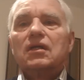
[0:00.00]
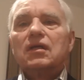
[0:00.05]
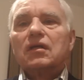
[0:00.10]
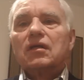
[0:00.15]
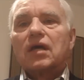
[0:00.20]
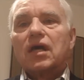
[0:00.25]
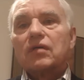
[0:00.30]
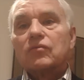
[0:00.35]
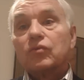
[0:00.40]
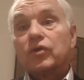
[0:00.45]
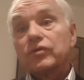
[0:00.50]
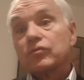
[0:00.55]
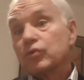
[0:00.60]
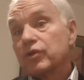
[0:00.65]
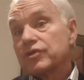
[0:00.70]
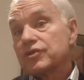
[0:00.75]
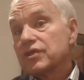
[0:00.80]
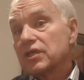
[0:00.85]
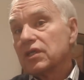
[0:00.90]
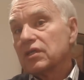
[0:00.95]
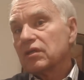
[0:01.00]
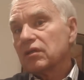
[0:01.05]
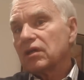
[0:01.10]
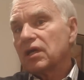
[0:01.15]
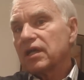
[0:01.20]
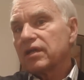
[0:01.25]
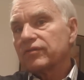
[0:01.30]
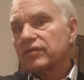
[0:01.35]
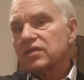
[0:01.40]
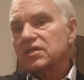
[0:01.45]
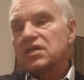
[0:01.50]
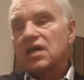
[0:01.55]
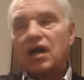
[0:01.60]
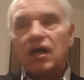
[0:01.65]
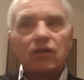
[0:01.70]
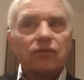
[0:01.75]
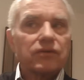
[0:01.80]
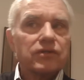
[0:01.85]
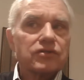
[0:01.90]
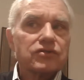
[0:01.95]
And we're seeing a lot of
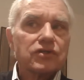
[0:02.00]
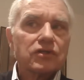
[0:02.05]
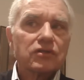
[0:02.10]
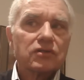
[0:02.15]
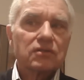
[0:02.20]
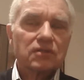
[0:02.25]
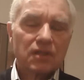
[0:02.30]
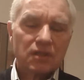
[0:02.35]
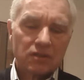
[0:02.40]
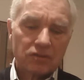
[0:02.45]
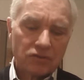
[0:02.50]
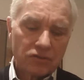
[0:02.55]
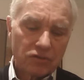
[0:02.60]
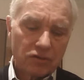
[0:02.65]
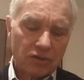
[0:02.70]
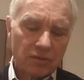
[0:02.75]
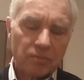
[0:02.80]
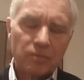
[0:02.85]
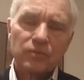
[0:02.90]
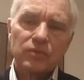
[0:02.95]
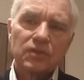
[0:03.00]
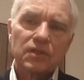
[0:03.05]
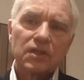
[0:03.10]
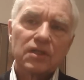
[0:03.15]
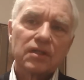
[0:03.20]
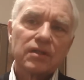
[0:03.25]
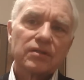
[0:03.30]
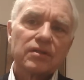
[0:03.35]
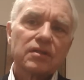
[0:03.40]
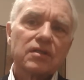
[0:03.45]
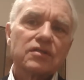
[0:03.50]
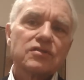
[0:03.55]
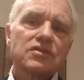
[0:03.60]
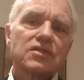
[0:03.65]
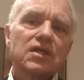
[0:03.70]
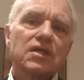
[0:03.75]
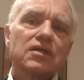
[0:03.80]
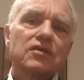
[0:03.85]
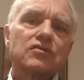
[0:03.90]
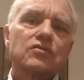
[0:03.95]
intolerance in Europe these
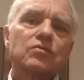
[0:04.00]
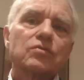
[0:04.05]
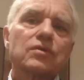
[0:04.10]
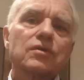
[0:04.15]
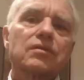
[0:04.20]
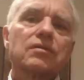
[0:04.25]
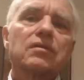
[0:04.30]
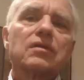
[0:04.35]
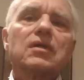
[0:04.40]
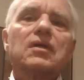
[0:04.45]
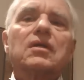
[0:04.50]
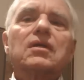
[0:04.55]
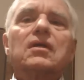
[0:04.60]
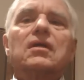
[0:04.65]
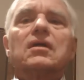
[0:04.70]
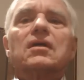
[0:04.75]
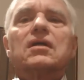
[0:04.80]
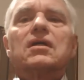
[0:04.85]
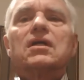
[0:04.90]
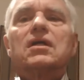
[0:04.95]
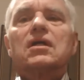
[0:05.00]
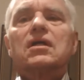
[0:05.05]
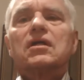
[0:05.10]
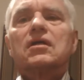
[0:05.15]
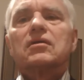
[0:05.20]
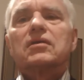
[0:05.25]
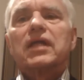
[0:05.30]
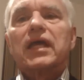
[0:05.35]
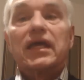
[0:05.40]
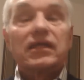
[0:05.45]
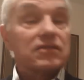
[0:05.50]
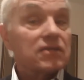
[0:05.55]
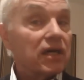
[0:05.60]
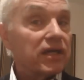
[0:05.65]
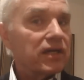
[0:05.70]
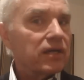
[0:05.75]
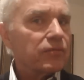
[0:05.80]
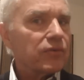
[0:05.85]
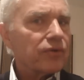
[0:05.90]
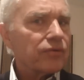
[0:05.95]
days with
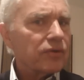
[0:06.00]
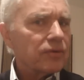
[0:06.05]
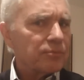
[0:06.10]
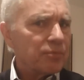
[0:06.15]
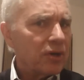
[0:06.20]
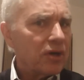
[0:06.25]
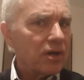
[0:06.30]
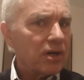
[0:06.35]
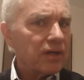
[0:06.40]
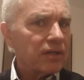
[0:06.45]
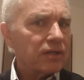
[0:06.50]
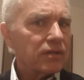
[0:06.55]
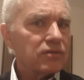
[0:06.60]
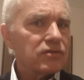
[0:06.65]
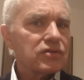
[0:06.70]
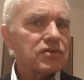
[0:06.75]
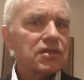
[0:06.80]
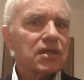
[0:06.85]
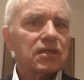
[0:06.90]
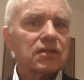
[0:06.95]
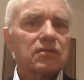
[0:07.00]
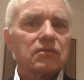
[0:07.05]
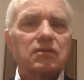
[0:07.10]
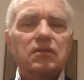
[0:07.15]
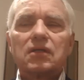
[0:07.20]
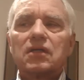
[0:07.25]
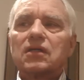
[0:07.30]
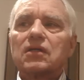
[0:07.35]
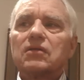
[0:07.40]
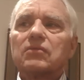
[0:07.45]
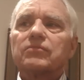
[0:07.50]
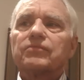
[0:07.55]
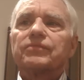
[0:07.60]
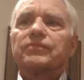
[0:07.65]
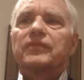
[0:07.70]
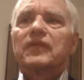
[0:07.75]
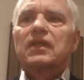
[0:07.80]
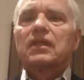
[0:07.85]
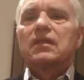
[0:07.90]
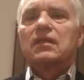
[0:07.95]
anti-immigrant parties and
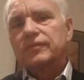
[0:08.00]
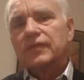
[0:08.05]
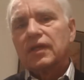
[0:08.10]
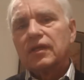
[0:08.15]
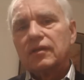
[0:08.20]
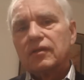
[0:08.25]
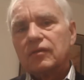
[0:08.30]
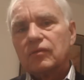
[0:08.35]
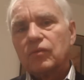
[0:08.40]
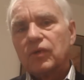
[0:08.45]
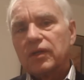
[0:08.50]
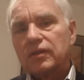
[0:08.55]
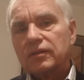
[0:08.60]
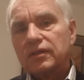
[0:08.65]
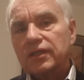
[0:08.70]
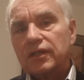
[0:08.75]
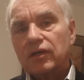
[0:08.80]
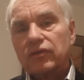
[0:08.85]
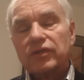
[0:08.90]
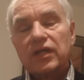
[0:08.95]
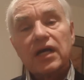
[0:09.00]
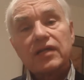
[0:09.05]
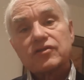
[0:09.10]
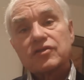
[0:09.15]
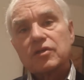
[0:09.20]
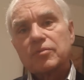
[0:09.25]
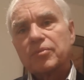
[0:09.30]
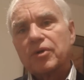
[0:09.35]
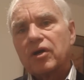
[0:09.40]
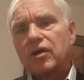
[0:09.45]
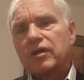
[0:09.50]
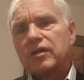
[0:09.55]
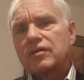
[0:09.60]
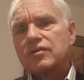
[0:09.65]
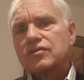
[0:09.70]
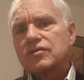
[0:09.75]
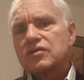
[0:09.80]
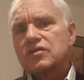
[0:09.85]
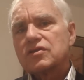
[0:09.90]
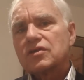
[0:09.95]
neo-Nazi
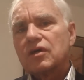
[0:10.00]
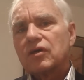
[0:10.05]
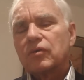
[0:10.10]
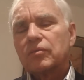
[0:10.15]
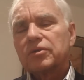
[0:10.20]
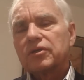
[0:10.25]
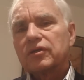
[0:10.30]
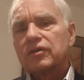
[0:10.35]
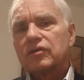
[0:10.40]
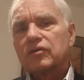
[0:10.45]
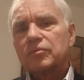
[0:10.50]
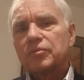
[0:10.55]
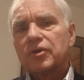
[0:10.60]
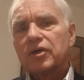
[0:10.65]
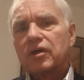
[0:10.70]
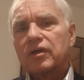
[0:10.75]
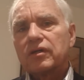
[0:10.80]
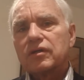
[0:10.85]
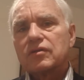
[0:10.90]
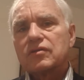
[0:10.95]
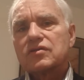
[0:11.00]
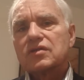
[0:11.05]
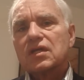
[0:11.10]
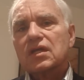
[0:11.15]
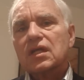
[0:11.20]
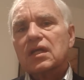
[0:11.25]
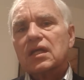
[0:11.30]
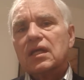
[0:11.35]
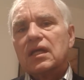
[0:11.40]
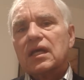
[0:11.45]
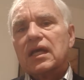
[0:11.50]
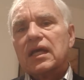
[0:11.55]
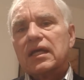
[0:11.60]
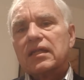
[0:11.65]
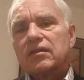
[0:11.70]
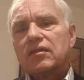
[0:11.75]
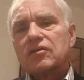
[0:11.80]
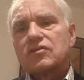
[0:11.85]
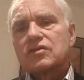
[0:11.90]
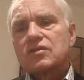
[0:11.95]
parties and so on, political parties.
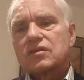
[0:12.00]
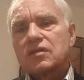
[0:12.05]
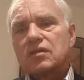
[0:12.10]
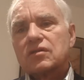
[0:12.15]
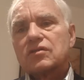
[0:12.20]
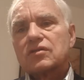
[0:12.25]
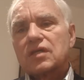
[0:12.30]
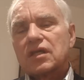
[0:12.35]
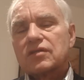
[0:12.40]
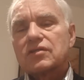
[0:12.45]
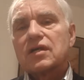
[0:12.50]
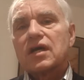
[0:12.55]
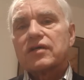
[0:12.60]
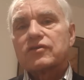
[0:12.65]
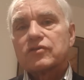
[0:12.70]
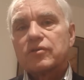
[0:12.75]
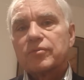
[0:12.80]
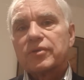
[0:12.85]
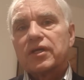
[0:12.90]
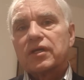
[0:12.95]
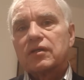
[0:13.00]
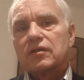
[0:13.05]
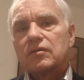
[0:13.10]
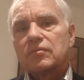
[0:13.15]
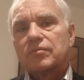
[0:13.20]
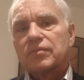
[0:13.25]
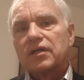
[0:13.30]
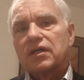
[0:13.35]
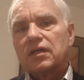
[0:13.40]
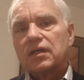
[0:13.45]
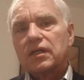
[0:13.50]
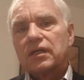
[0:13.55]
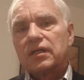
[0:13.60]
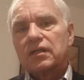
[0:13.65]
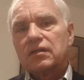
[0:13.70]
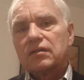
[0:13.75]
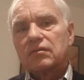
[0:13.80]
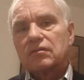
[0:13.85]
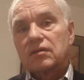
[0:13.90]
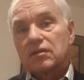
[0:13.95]
And this is exacerbated
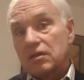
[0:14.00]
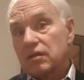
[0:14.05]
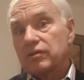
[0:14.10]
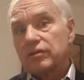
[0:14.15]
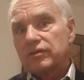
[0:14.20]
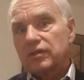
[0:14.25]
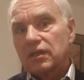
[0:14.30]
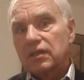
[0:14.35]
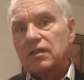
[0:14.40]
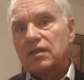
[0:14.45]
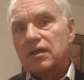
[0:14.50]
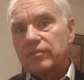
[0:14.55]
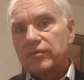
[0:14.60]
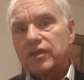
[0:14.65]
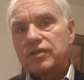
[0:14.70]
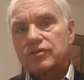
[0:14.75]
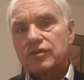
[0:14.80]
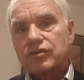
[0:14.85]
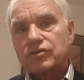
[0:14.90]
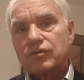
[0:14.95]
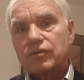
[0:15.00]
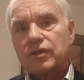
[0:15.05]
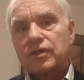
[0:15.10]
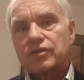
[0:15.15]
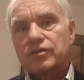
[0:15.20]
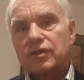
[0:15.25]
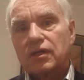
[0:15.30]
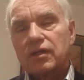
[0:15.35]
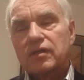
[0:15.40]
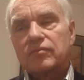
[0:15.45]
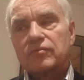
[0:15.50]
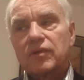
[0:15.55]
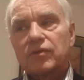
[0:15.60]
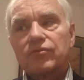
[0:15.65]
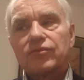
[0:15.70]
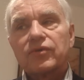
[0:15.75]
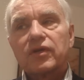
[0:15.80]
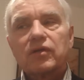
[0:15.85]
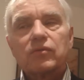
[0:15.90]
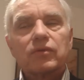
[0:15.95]
by the current economic situation. I'm
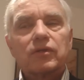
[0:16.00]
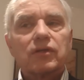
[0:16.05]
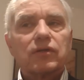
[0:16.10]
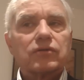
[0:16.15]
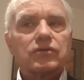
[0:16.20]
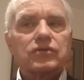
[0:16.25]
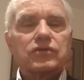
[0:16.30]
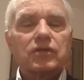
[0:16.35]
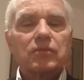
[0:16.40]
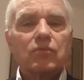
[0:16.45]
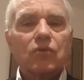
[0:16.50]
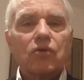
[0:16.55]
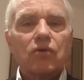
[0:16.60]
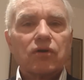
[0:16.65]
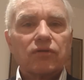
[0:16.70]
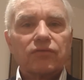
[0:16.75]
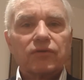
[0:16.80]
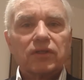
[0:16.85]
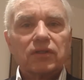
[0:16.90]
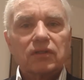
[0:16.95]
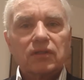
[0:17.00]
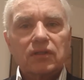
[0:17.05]
afraid we're going to see more of it.